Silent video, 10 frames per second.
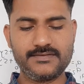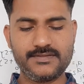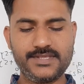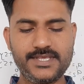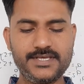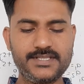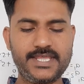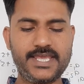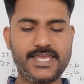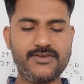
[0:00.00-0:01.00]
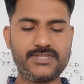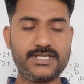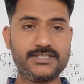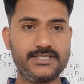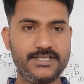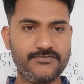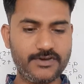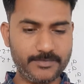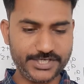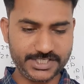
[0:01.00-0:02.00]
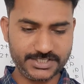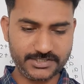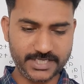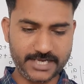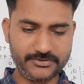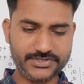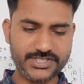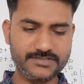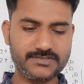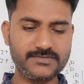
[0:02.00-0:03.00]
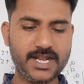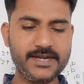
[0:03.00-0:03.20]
here they gave that informations or calculation: